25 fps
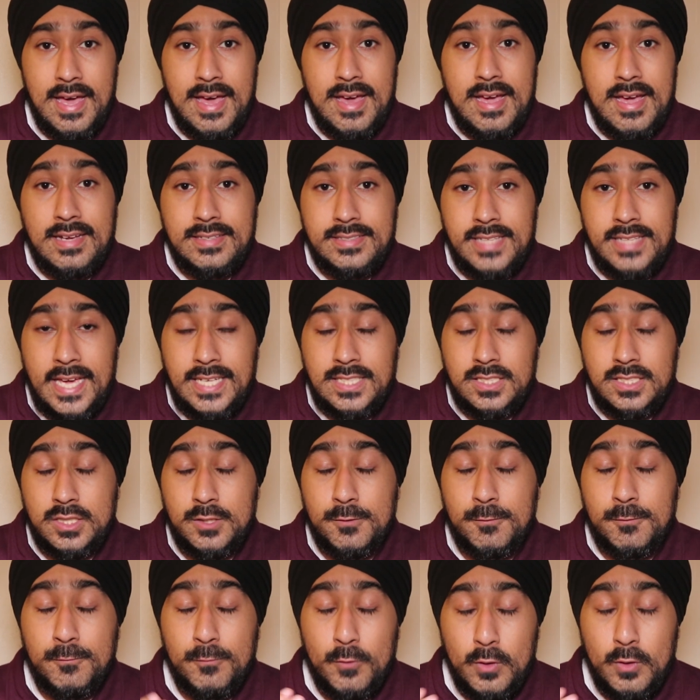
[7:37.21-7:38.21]
it takes the
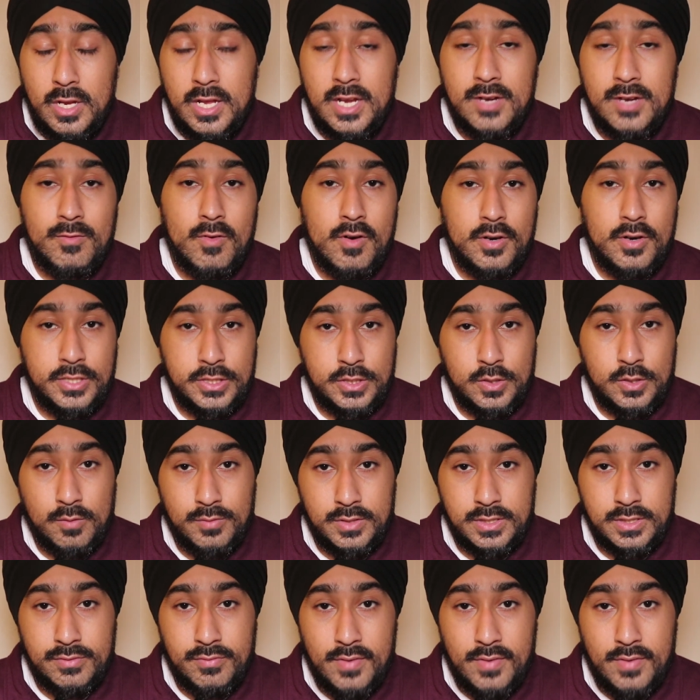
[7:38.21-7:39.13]
full advantage of this